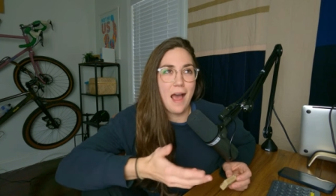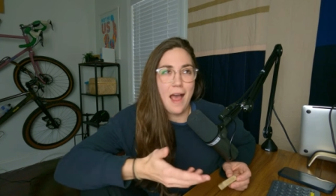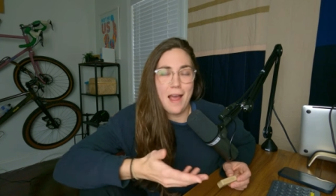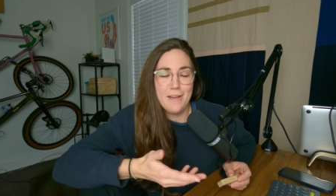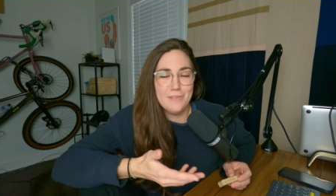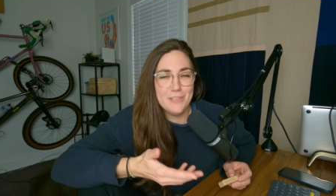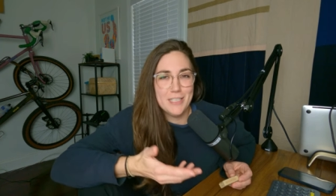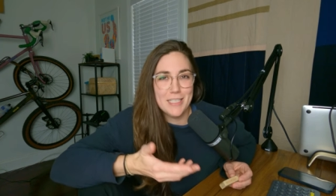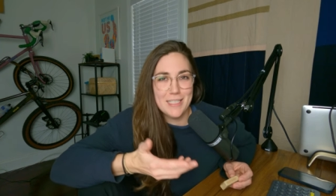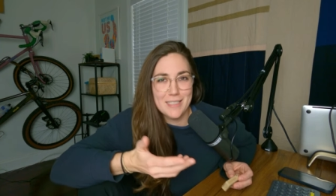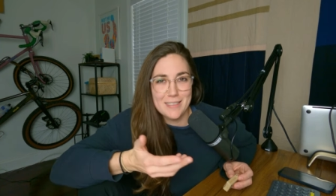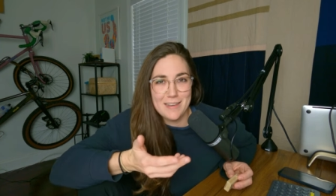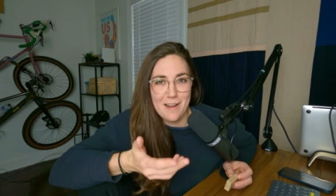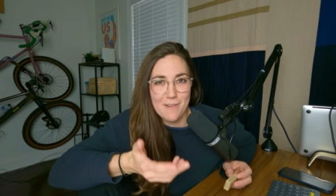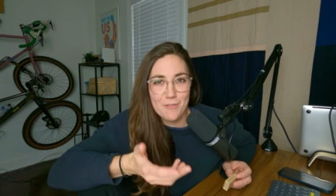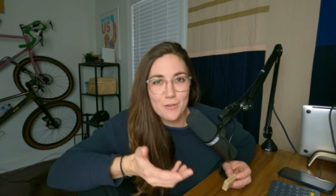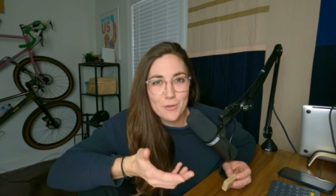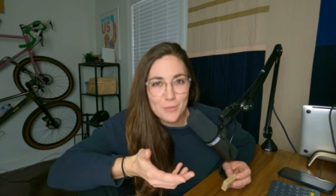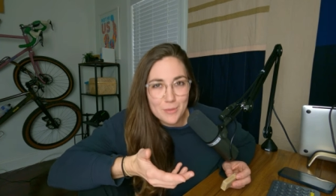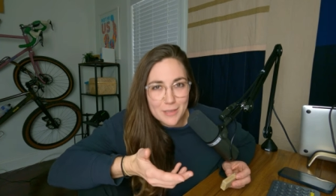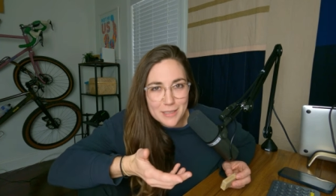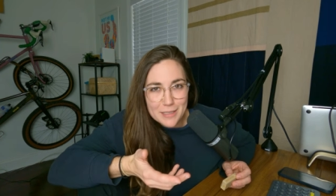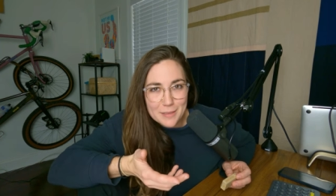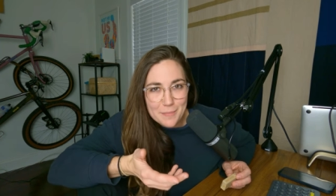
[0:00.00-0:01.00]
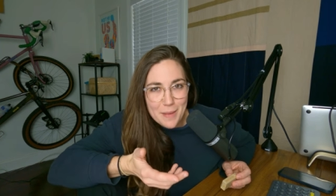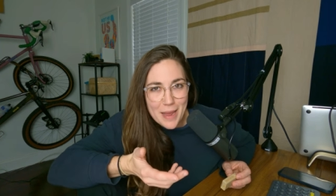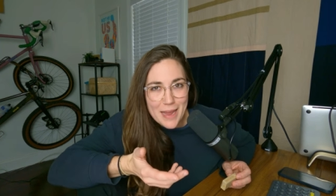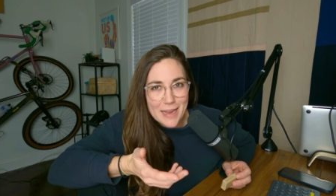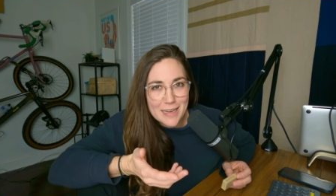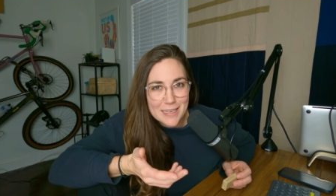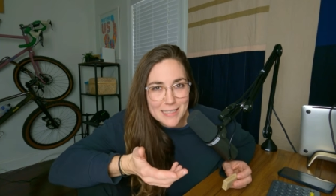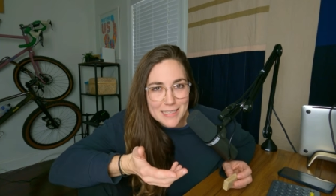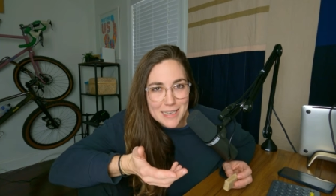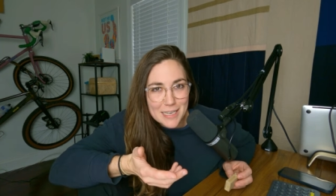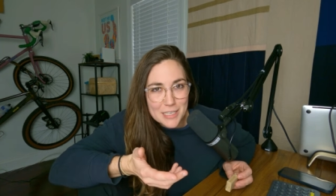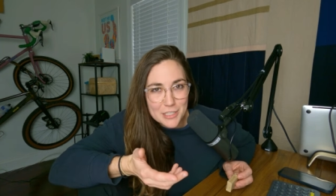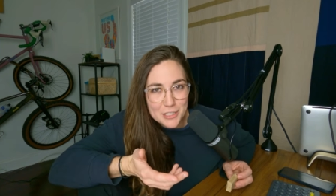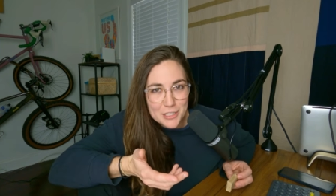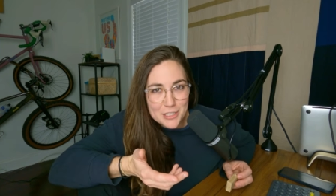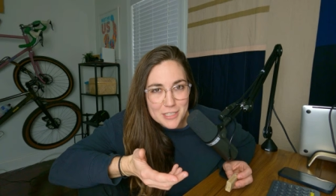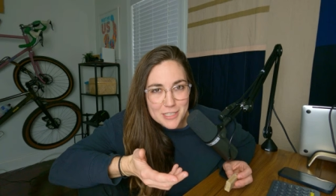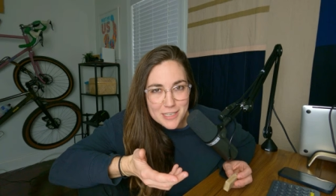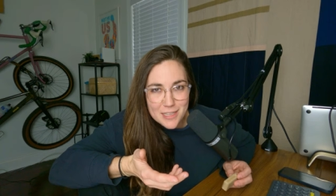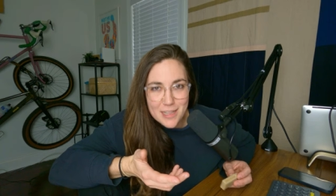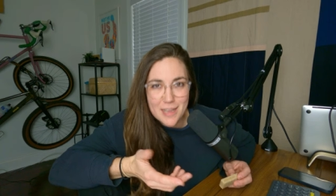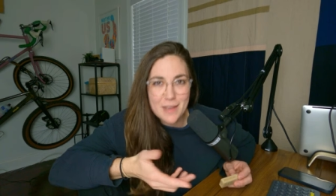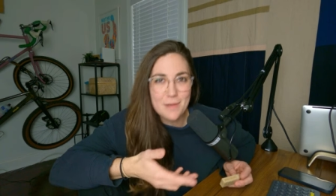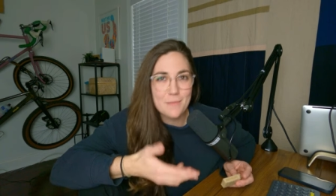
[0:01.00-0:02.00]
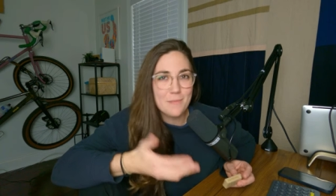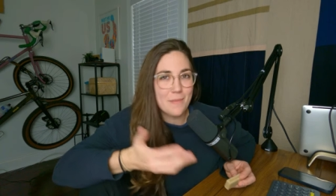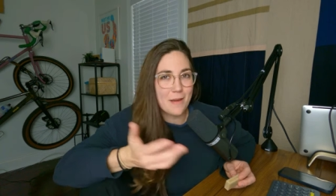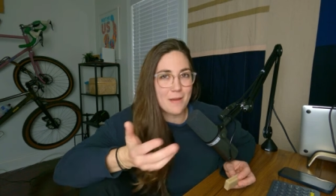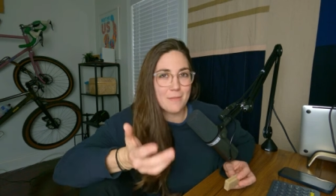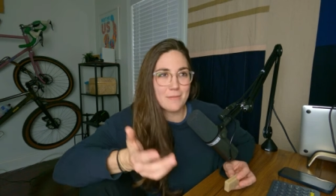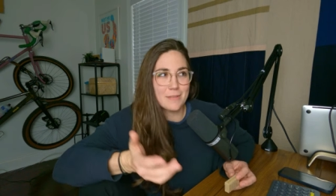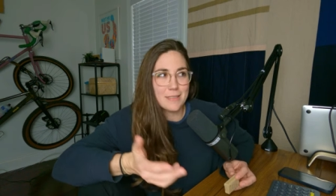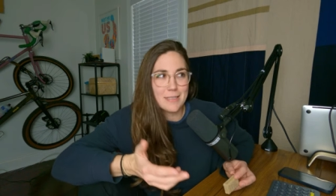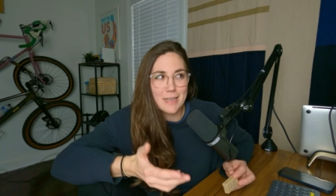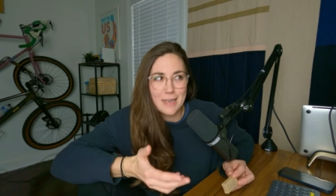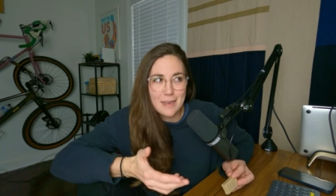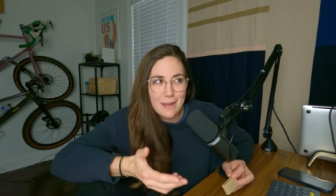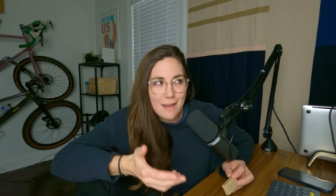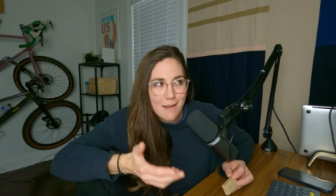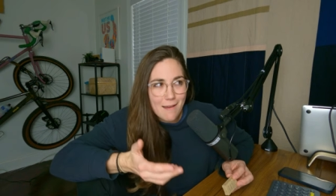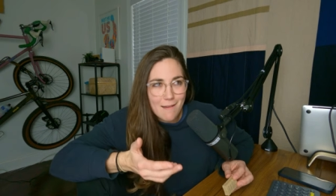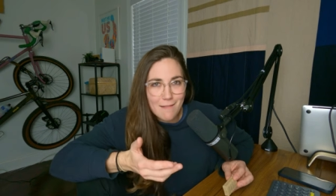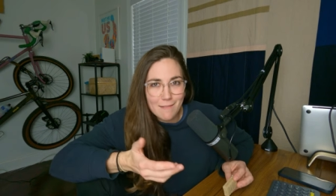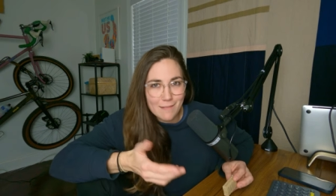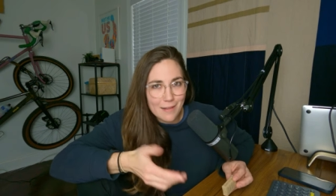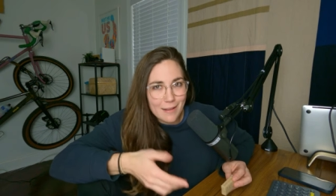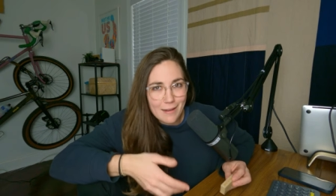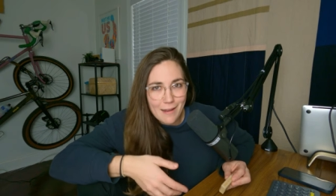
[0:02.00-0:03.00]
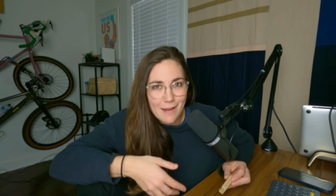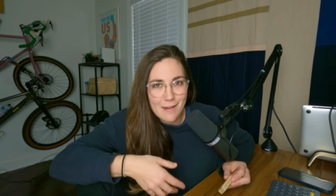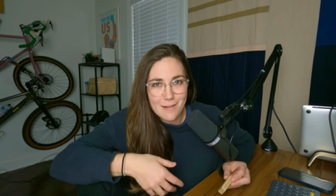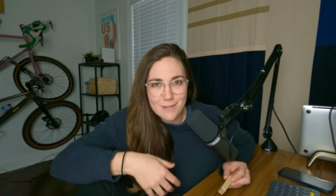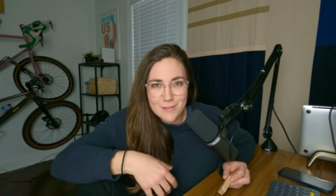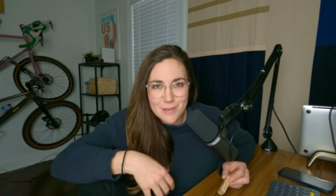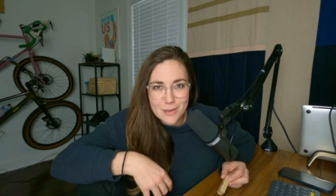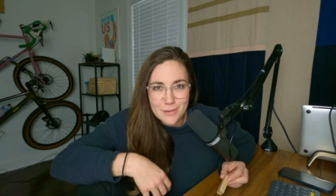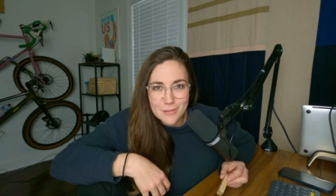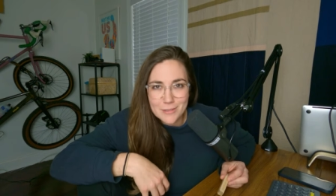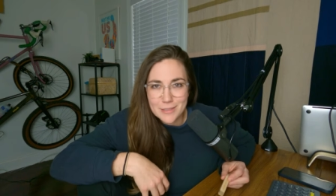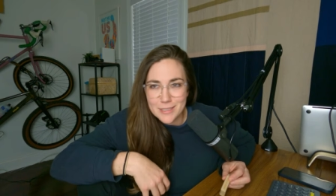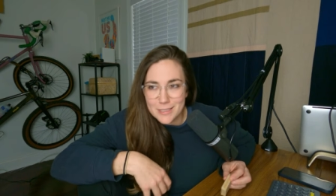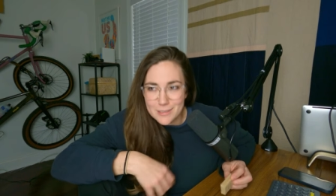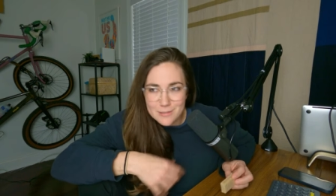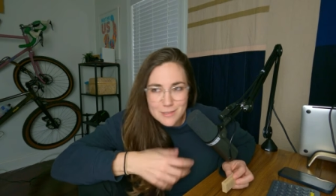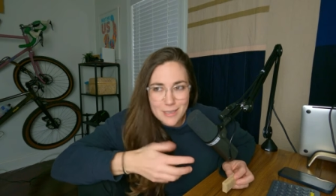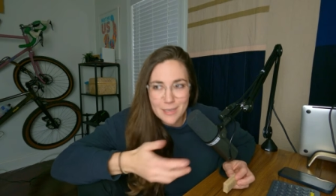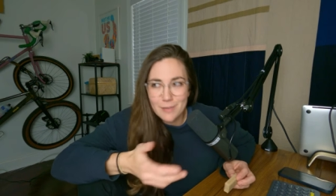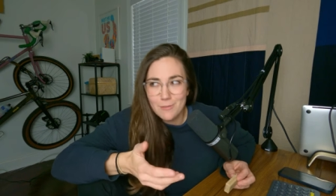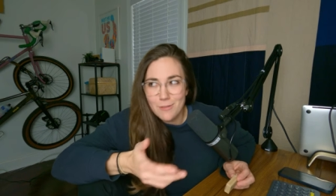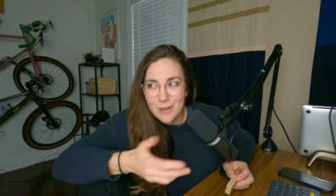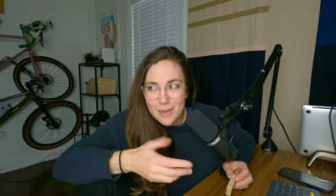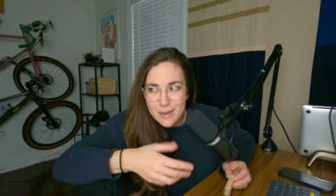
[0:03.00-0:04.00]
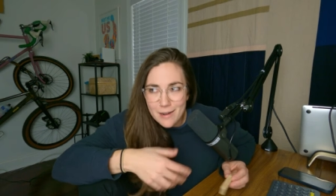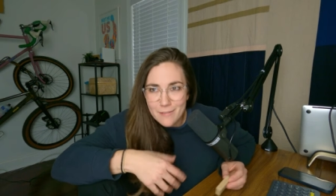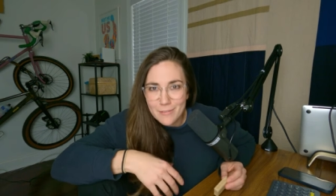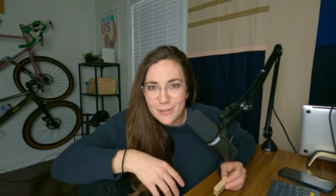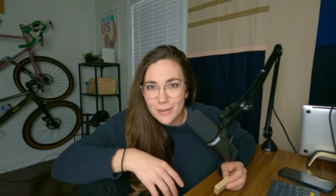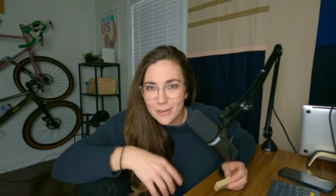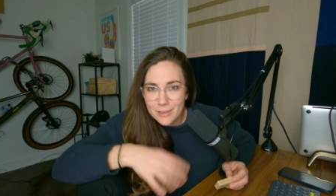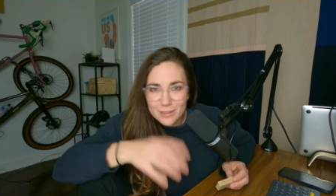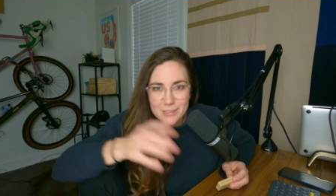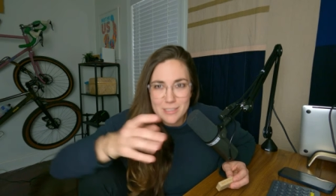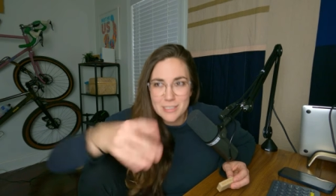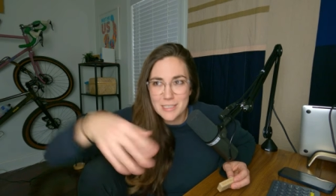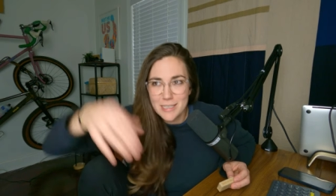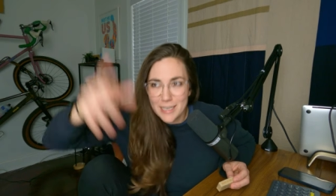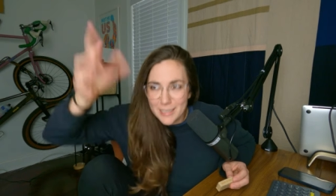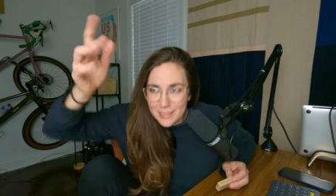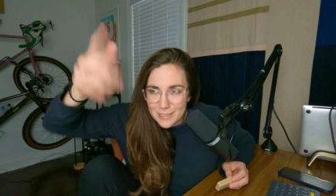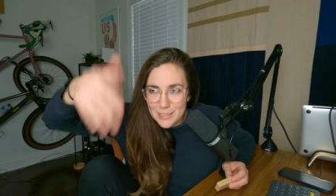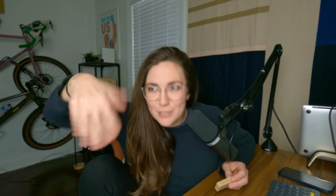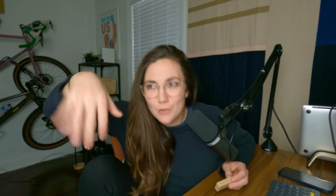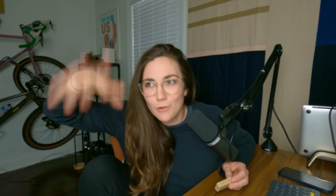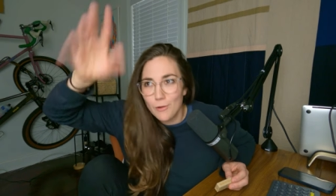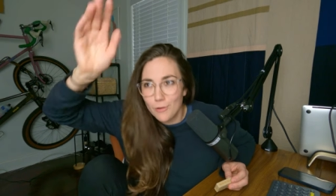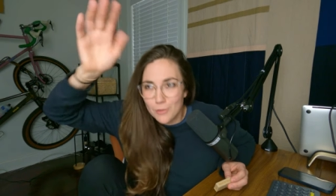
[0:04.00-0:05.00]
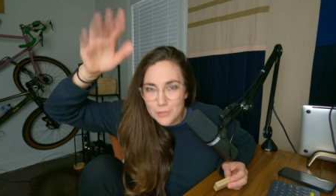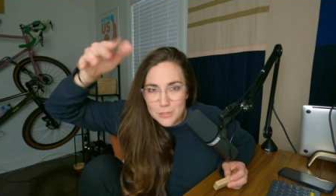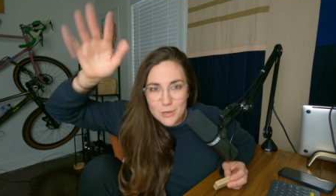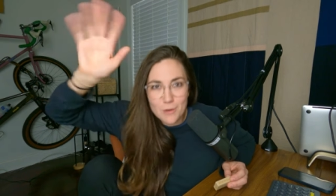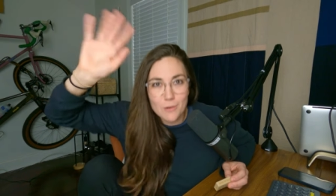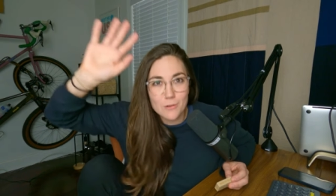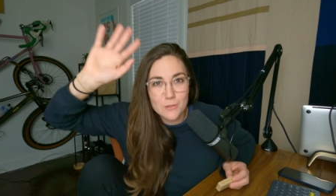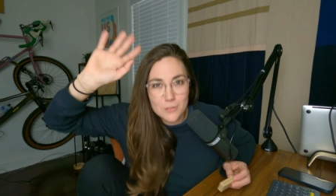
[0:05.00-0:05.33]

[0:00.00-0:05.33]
I've just never really paid attention to them. I was like, oh, like, I don't know, like whatever, just like scroll,